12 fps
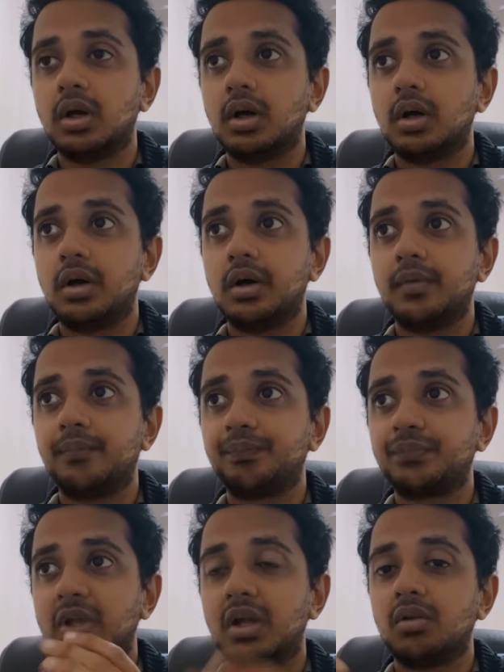
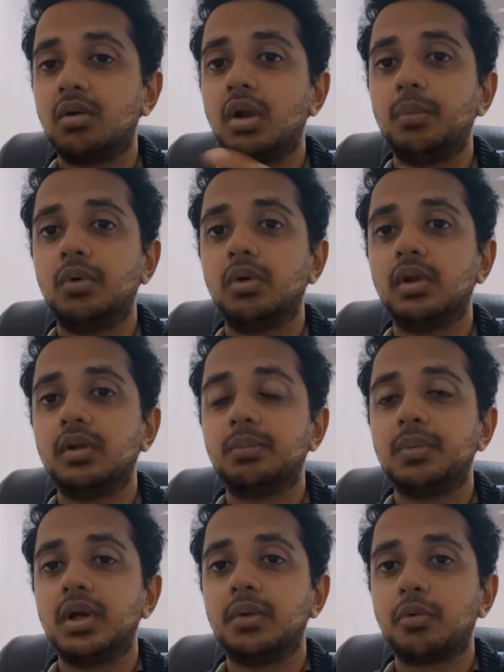it's not able to
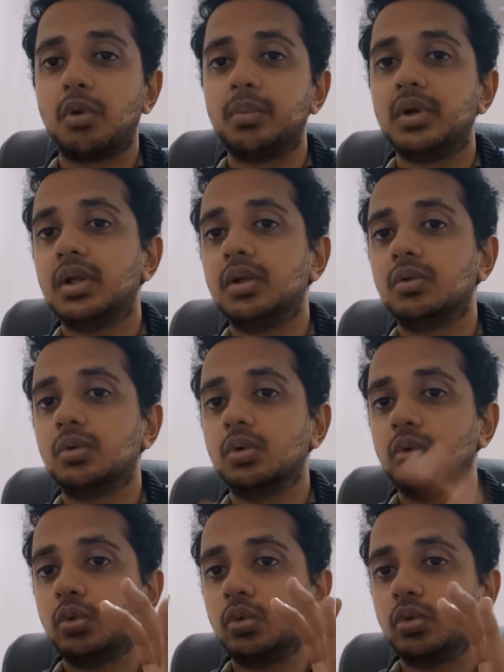display it properly.
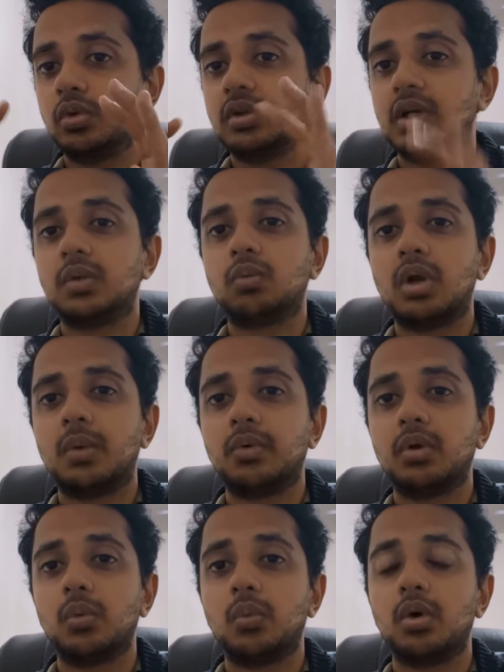So that's what I'm
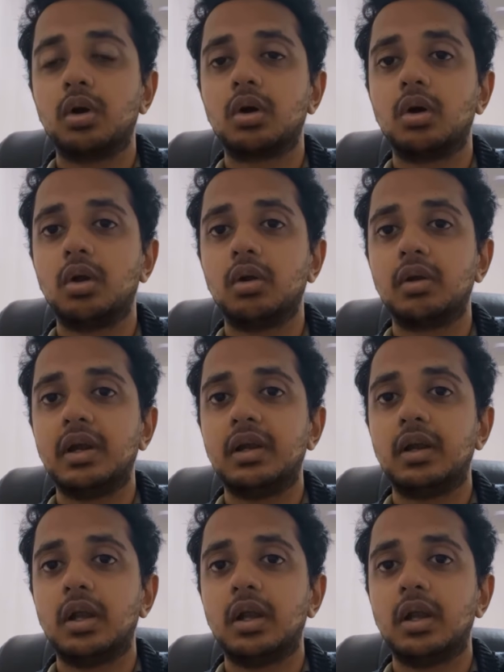going to work on right